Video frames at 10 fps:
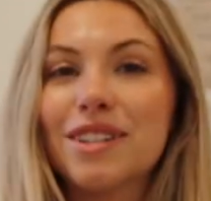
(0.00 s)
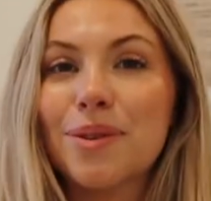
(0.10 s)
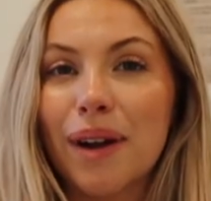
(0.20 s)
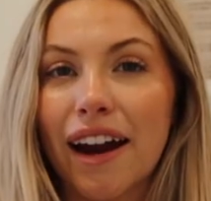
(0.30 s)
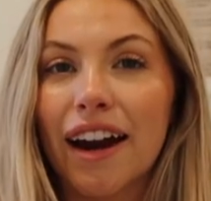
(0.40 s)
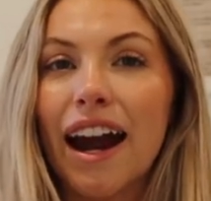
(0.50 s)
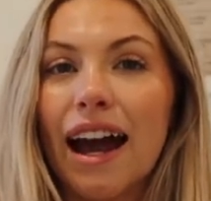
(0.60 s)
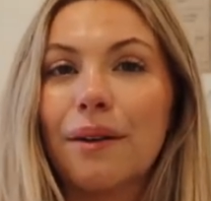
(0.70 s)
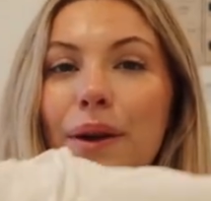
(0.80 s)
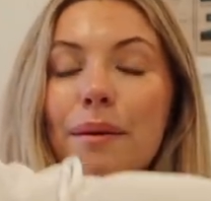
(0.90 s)
to wear.
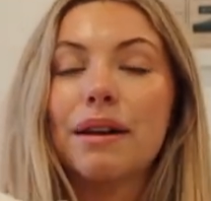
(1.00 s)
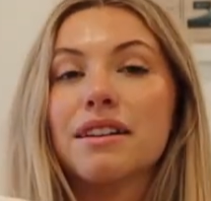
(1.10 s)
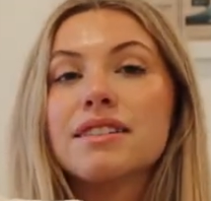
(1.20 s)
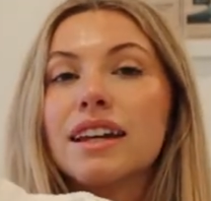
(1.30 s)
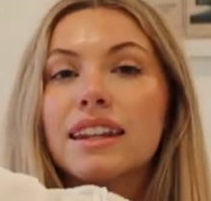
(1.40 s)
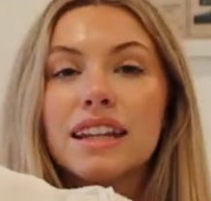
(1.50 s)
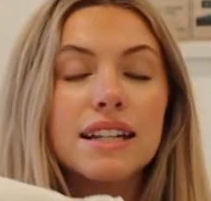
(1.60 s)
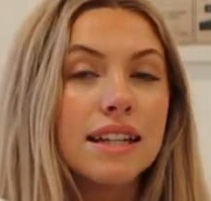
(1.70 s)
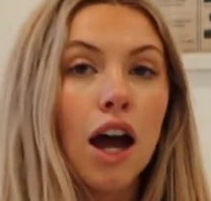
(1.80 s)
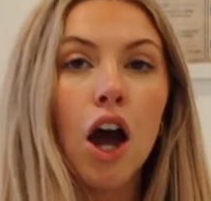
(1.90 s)
I wear pants like this